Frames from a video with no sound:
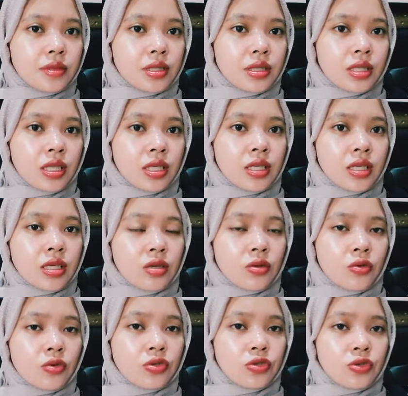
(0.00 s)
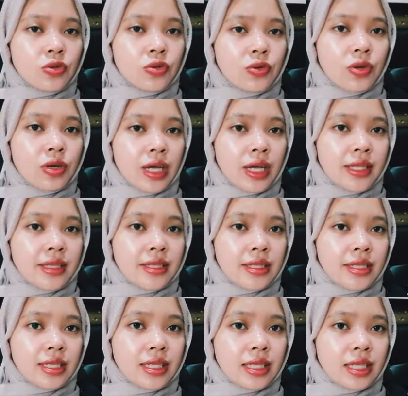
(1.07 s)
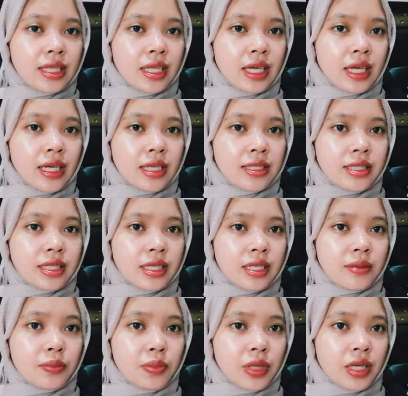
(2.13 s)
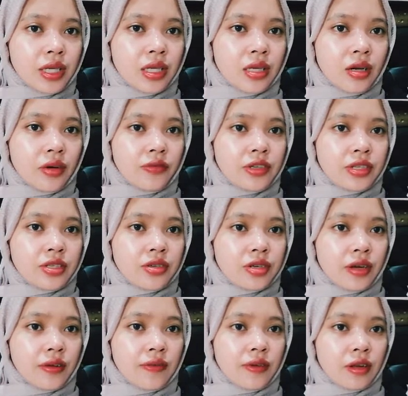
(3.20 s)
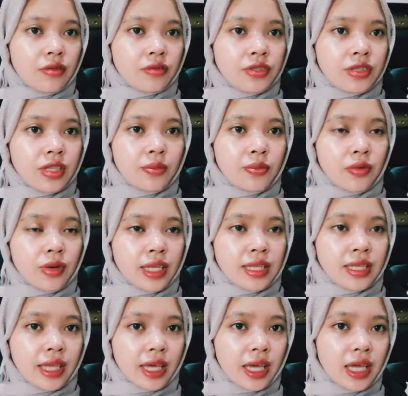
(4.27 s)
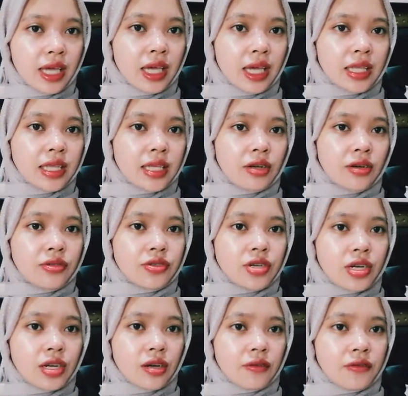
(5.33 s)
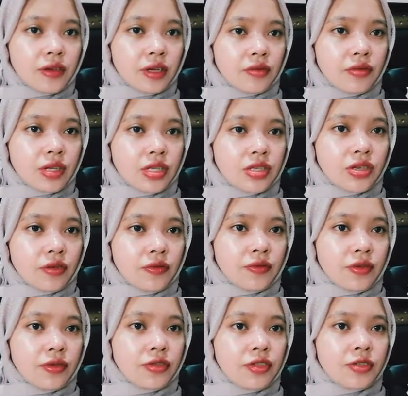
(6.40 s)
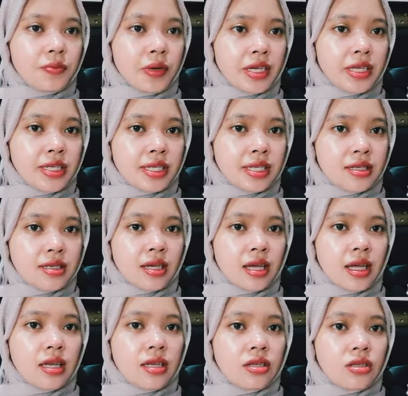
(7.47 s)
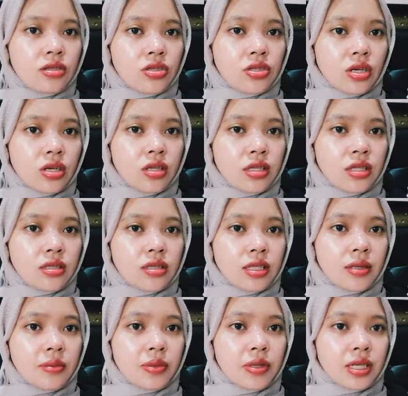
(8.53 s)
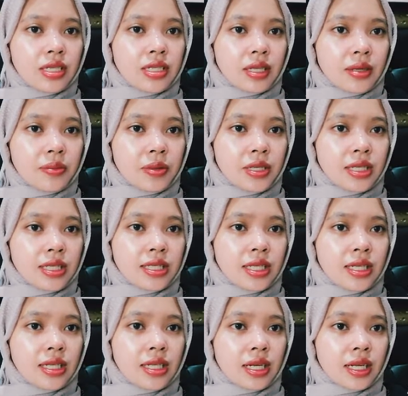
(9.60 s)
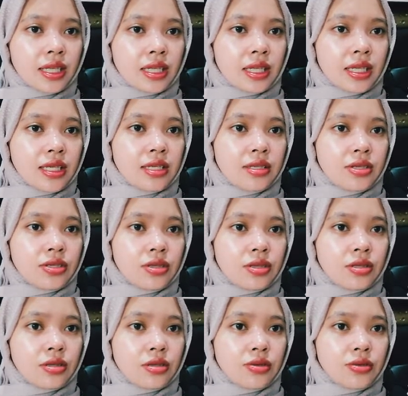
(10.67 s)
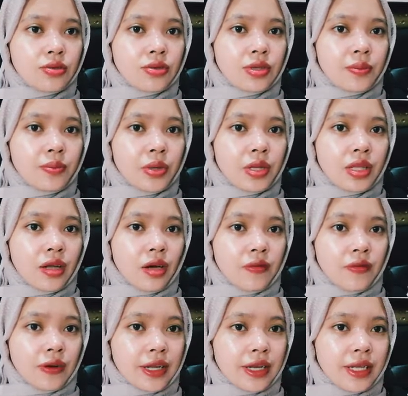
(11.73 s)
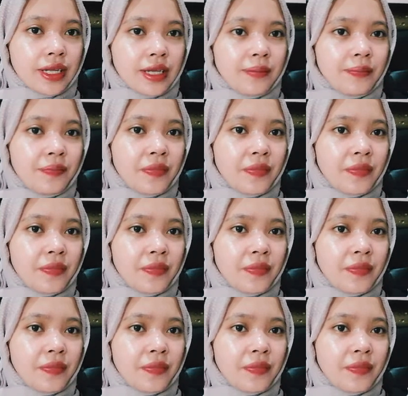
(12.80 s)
The 218B of the draft law stipulates that the contract of carriage of goods by sea shall only be established in writing through the bill of lading.